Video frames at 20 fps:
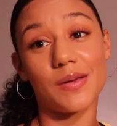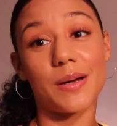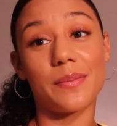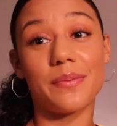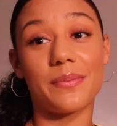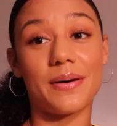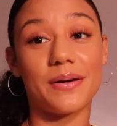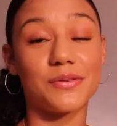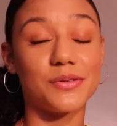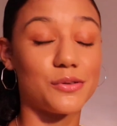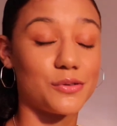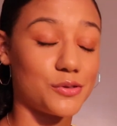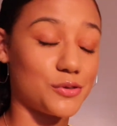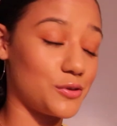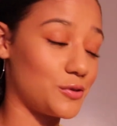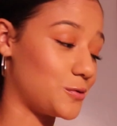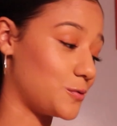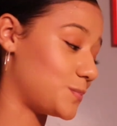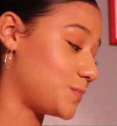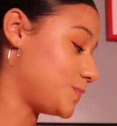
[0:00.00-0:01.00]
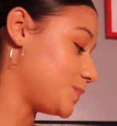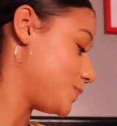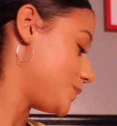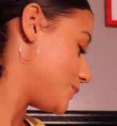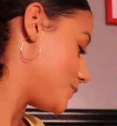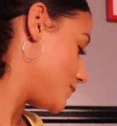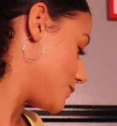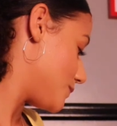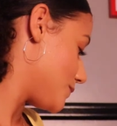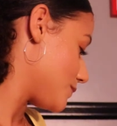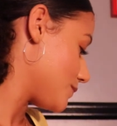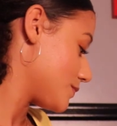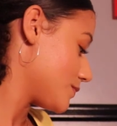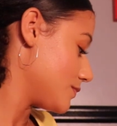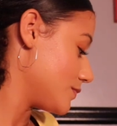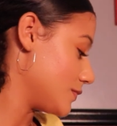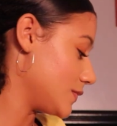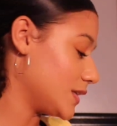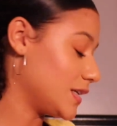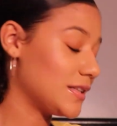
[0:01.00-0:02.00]
me up about those too.
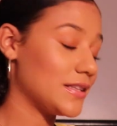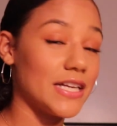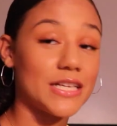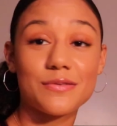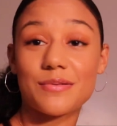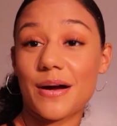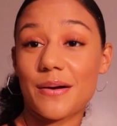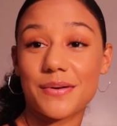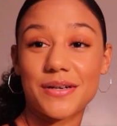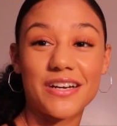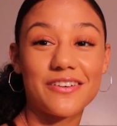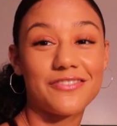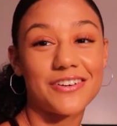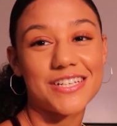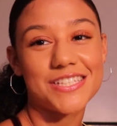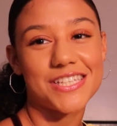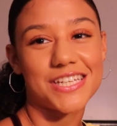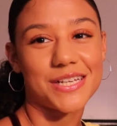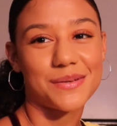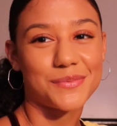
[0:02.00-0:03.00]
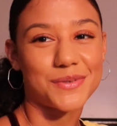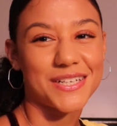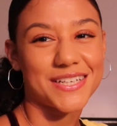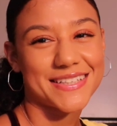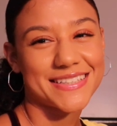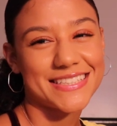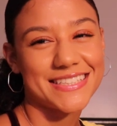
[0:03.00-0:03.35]
That's why we're not friends anymore.